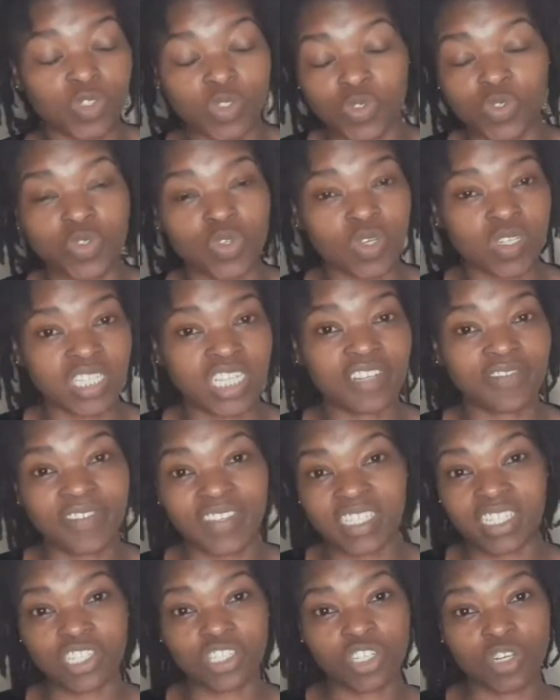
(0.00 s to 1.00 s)
to yourself
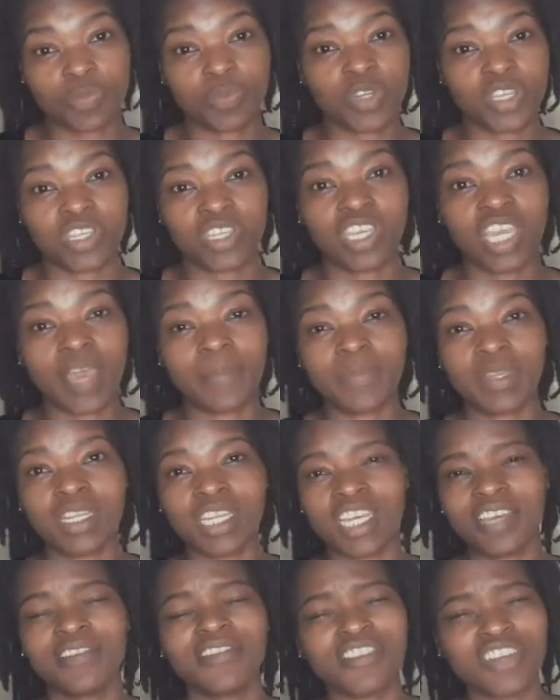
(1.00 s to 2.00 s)
as an entrepreneur. I mean,
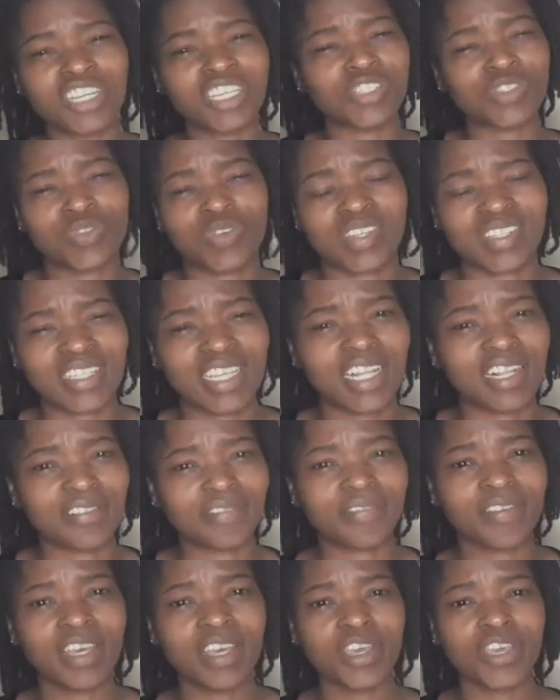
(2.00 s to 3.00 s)
give credit to yourself.